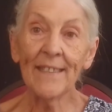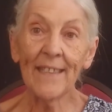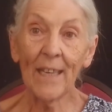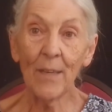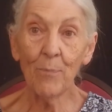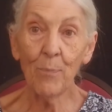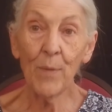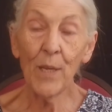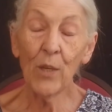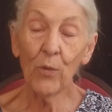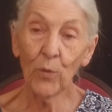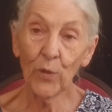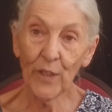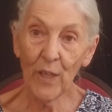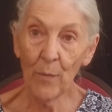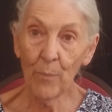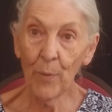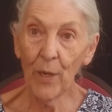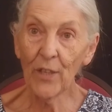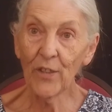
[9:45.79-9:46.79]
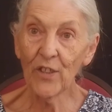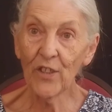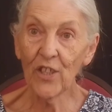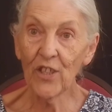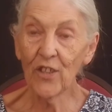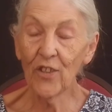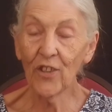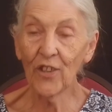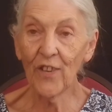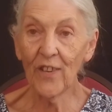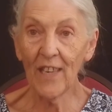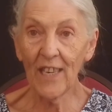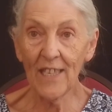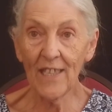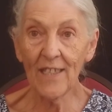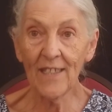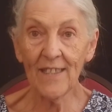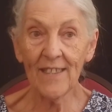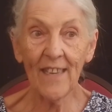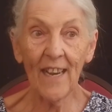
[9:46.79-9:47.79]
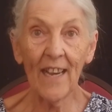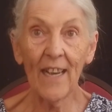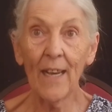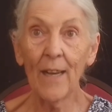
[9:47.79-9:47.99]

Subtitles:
keep me also posted on this.